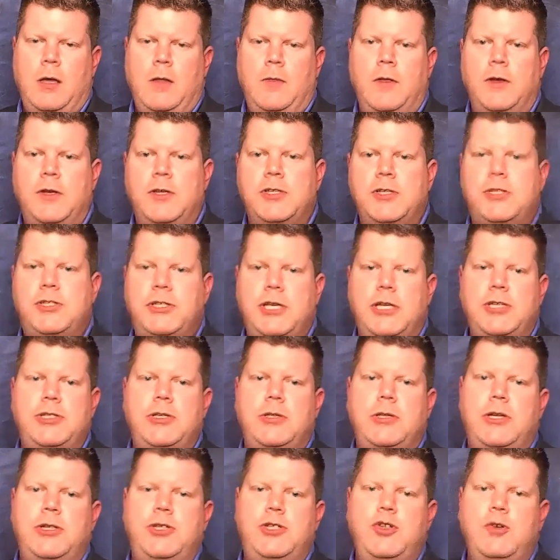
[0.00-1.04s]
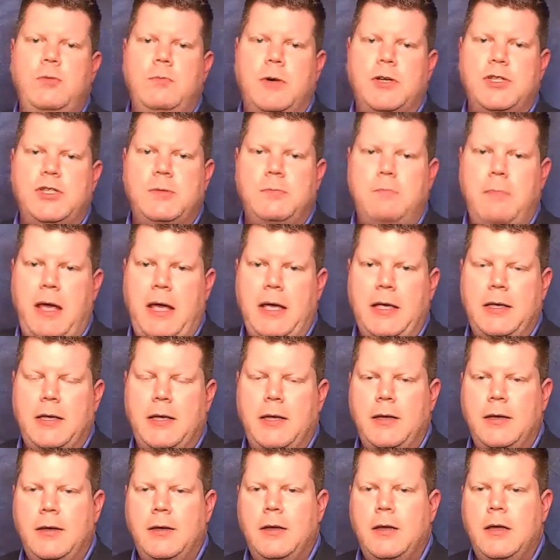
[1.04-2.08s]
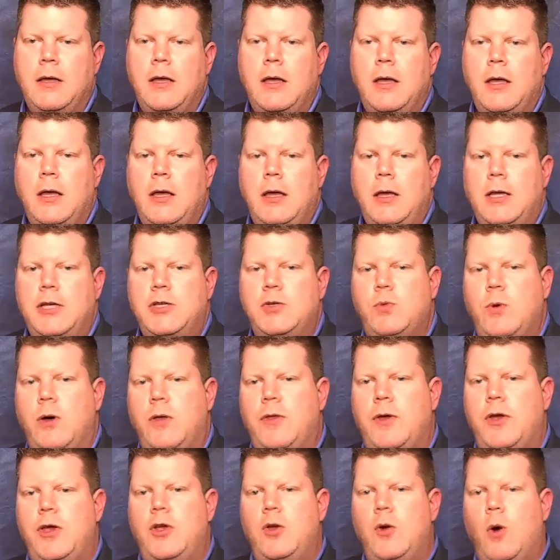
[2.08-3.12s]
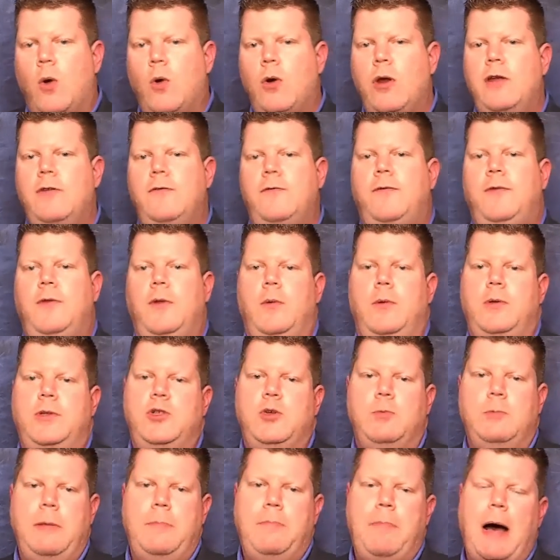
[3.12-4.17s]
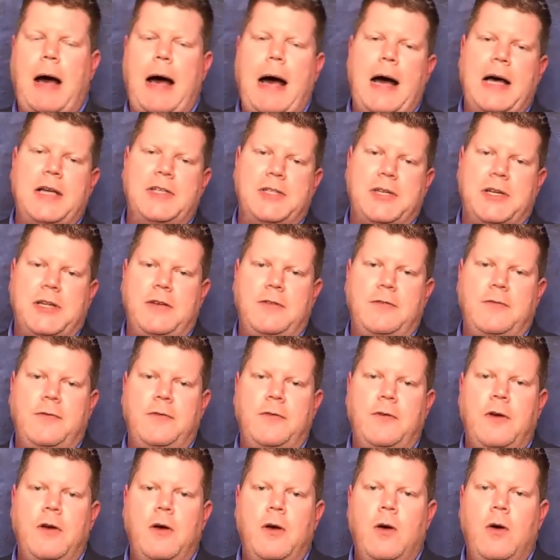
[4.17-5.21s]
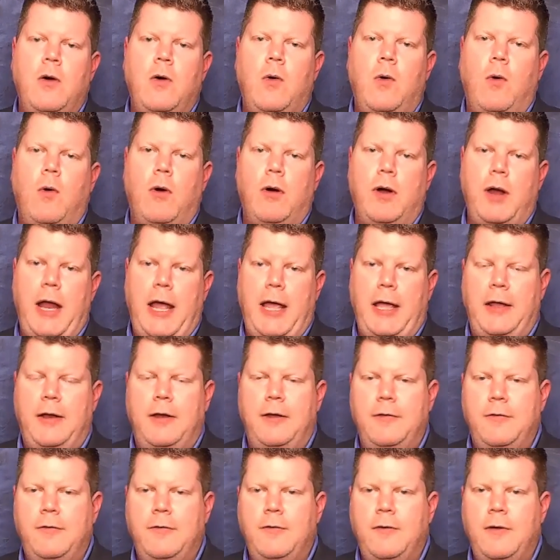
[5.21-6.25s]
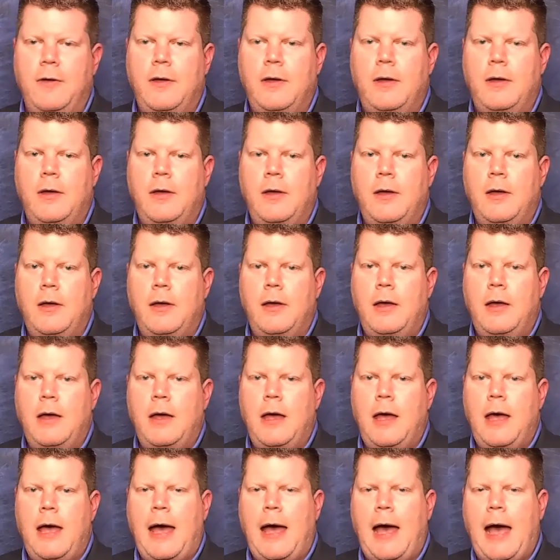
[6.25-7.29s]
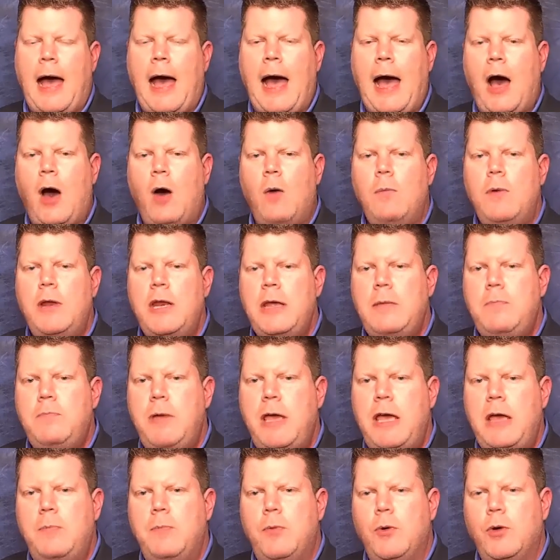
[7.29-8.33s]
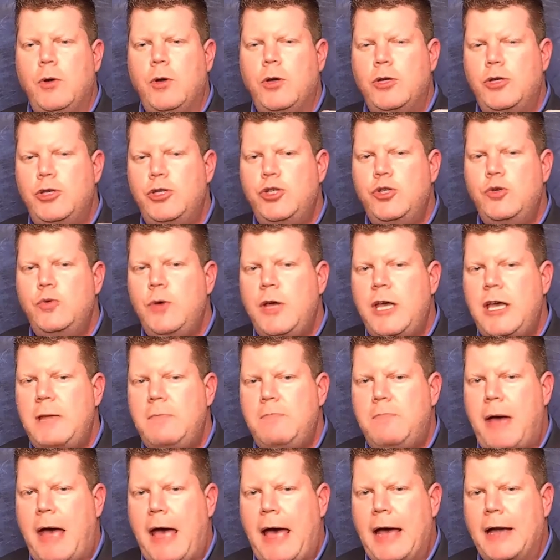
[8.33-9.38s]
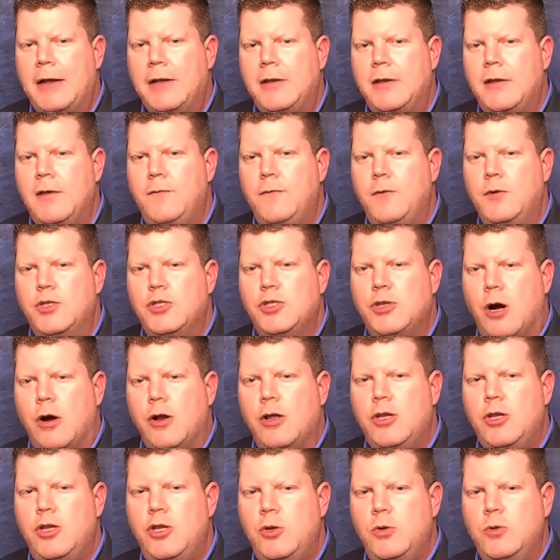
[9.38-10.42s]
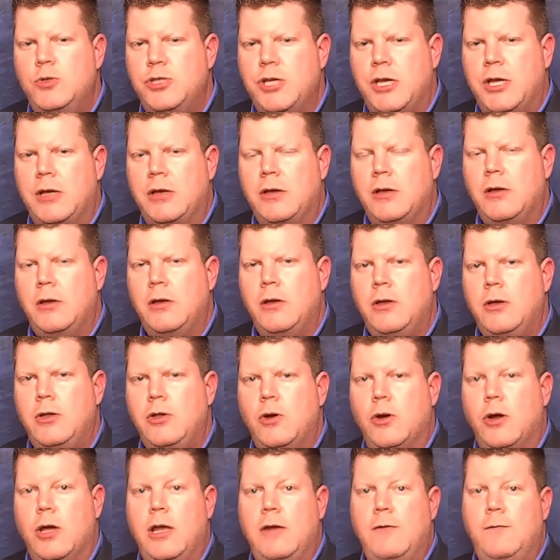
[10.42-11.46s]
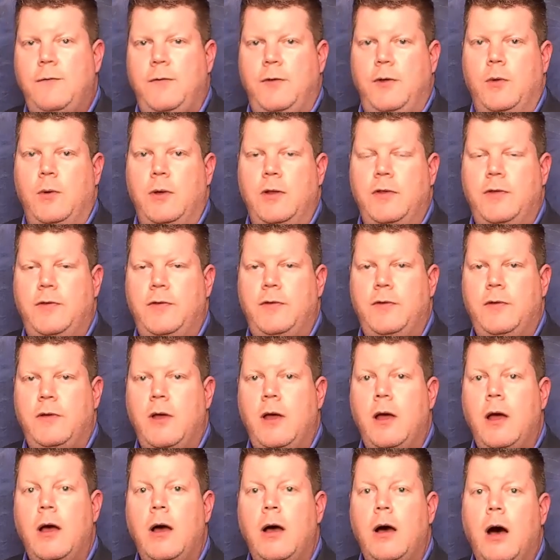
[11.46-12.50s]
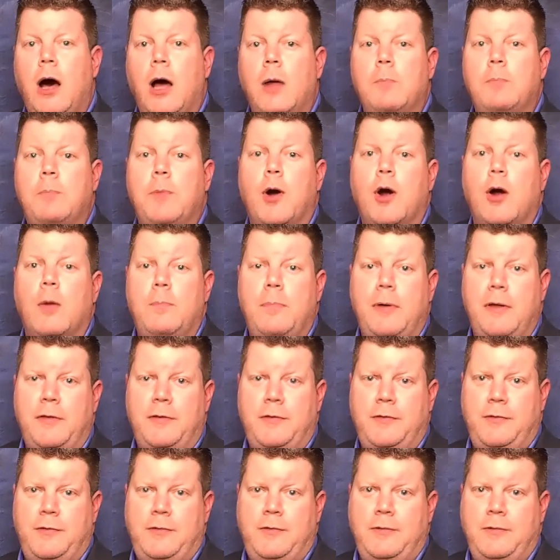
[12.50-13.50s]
The decision that you must make is whether your influence will be positive or negative. How many people could you impact if you started using your influence on purpose?